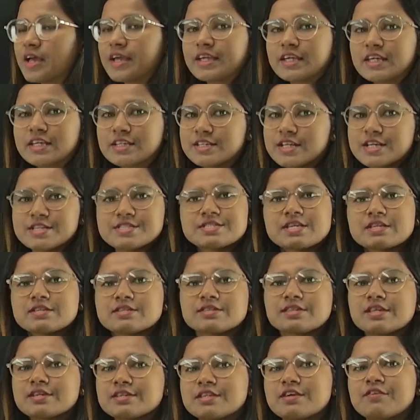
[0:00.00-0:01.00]

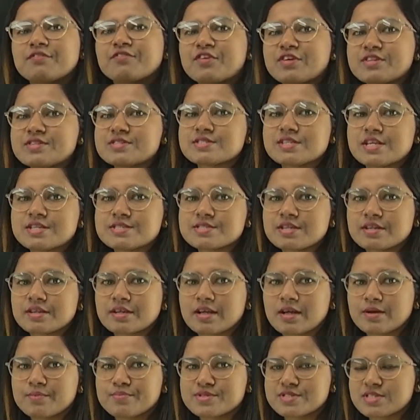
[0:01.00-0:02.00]
the difference doesn't
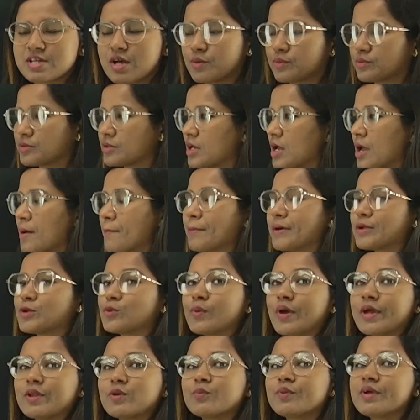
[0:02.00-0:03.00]
come out. But
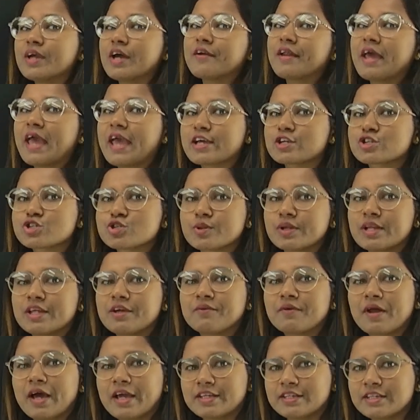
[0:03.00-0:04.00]
when we are actually
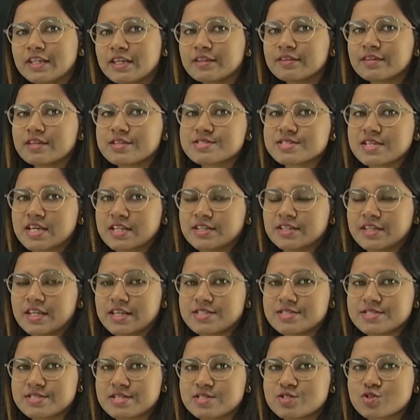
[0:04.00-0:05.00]
writing the
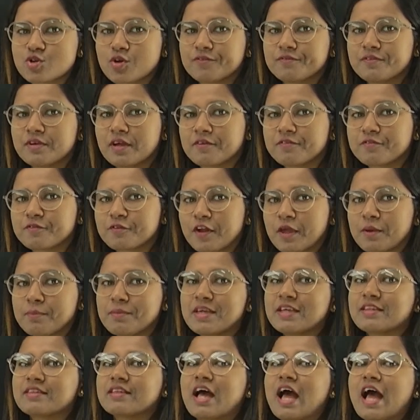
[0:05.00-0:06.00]
sentences or we are
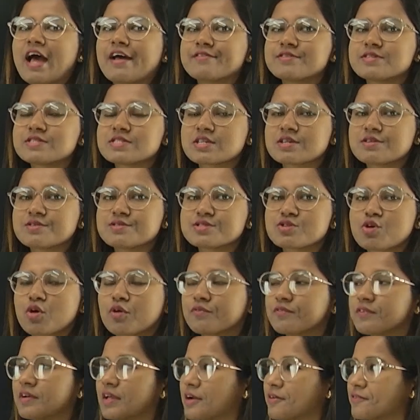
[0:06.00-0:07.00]
framing the answers or
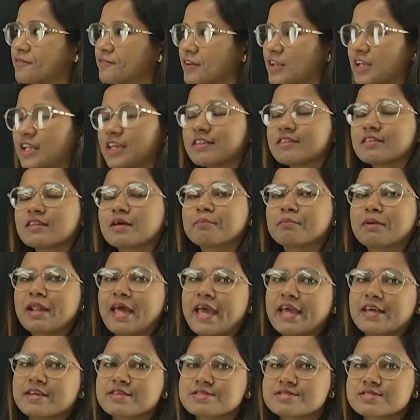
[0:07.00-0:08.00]
we are filling the
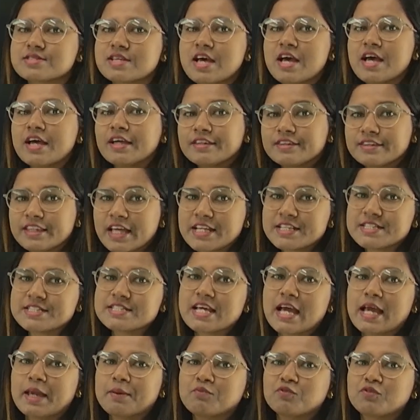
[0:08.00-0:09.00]
blanks, that
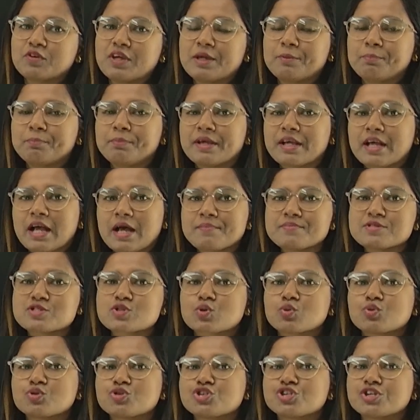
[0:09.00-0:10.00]
time it becomes
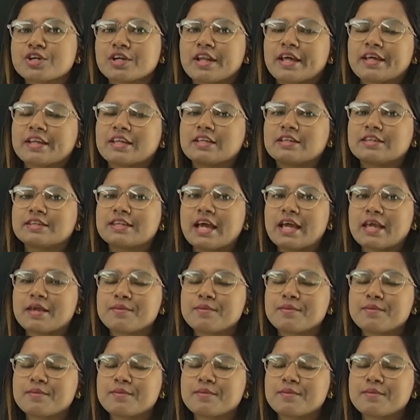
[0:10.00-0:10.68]
crucial and it